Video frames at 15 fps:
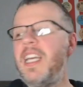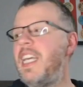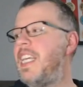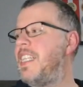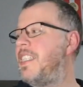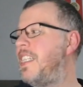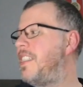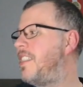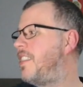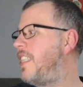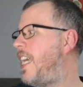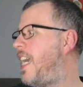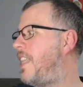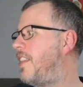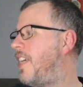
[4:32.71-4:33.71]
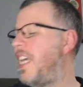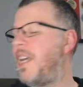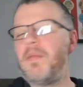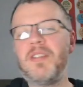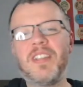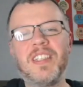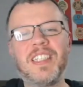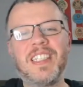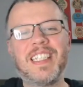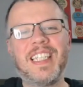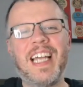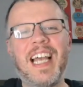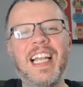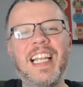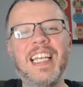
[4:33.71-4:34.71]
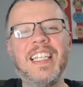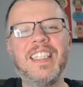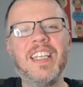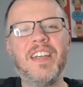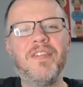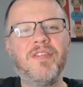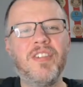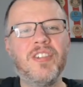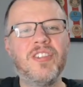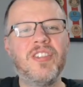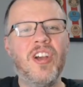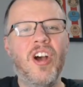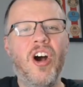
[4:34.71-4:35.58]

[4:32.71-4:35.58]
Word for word: he did state that it was slightly different